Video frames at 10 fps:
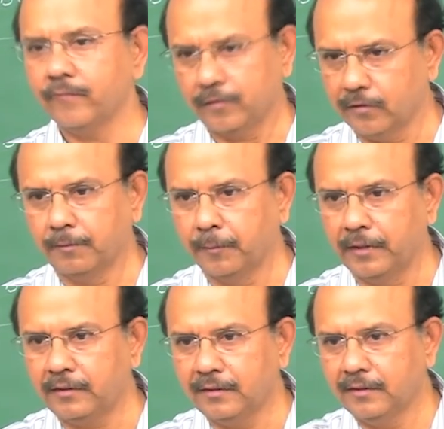You
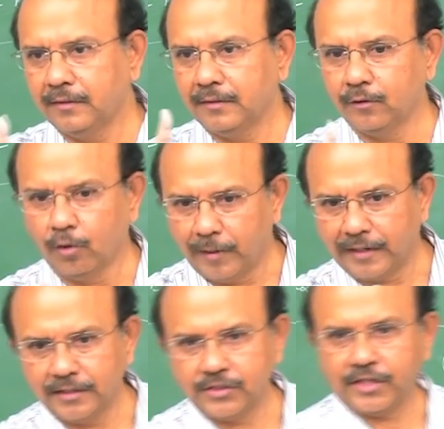remember? Go
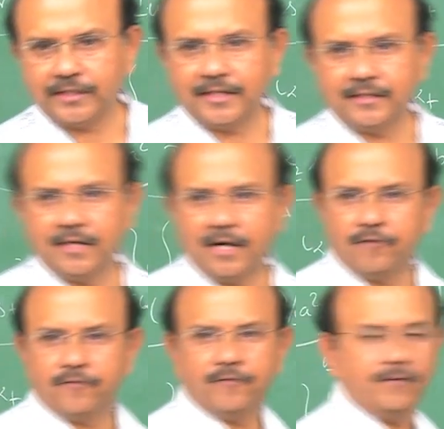back and check that graph.